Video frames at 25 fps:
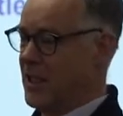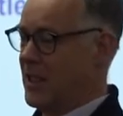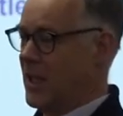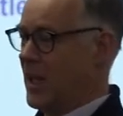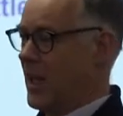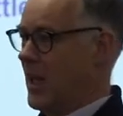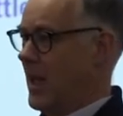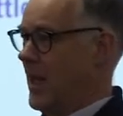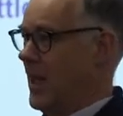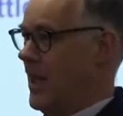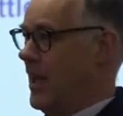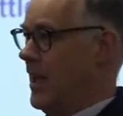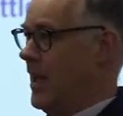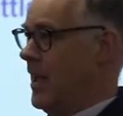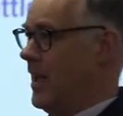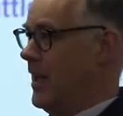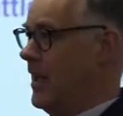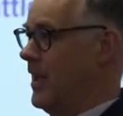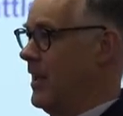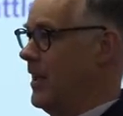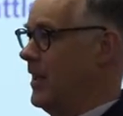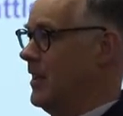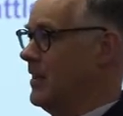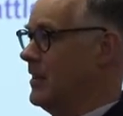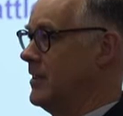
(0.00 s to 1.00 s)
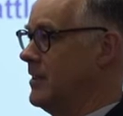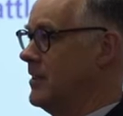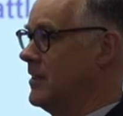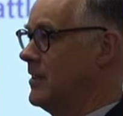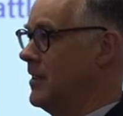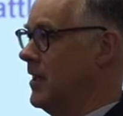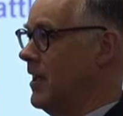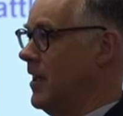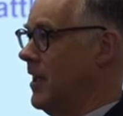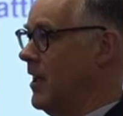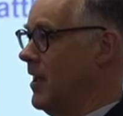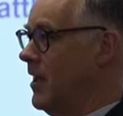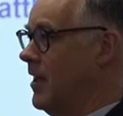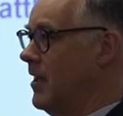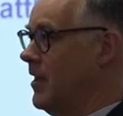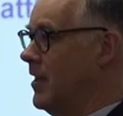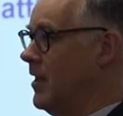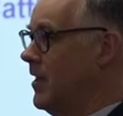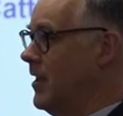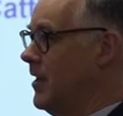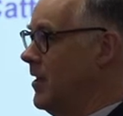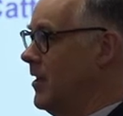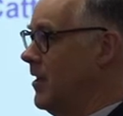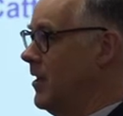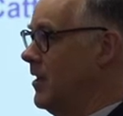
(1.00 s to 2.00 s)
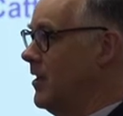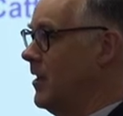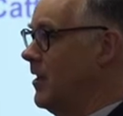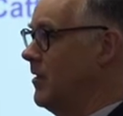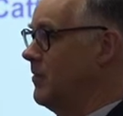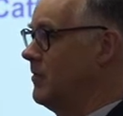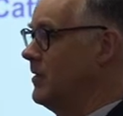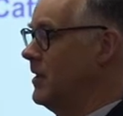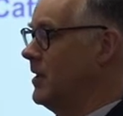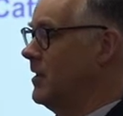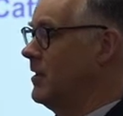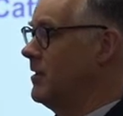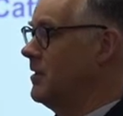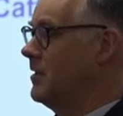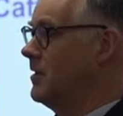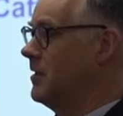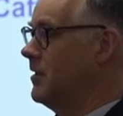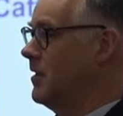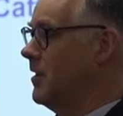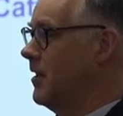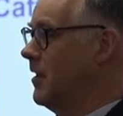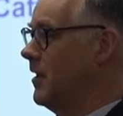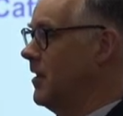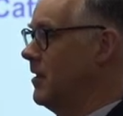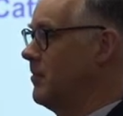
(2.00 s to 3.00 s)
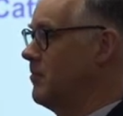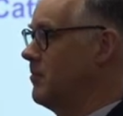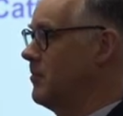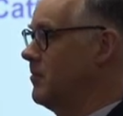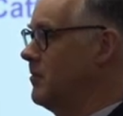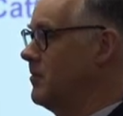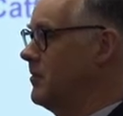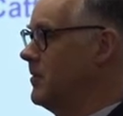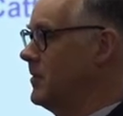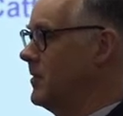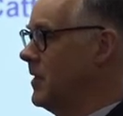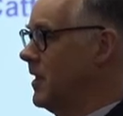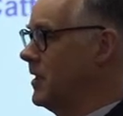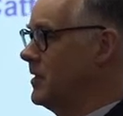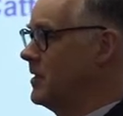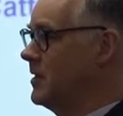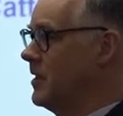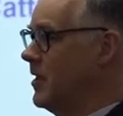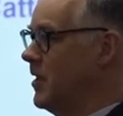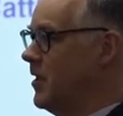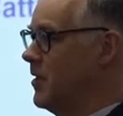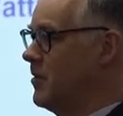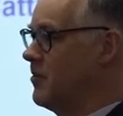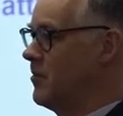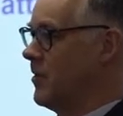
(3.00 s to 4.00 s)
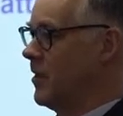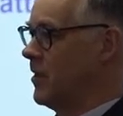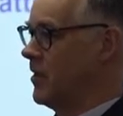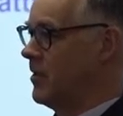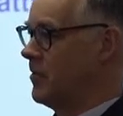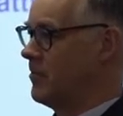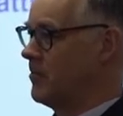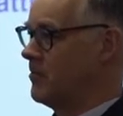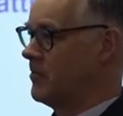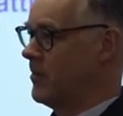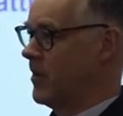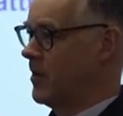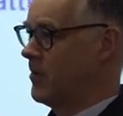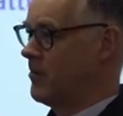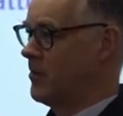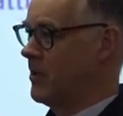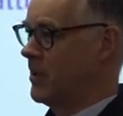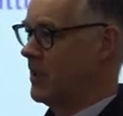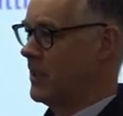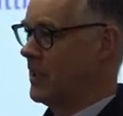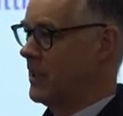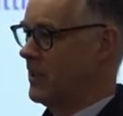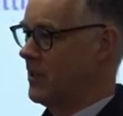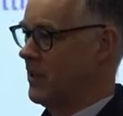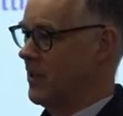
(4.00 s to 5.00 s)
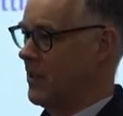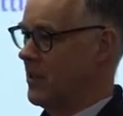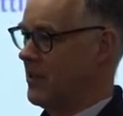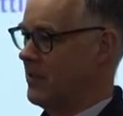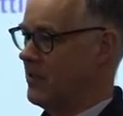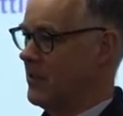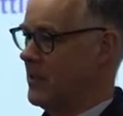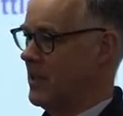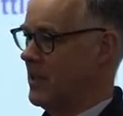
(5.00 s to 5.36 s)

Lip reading: and I loved it. I started my working life in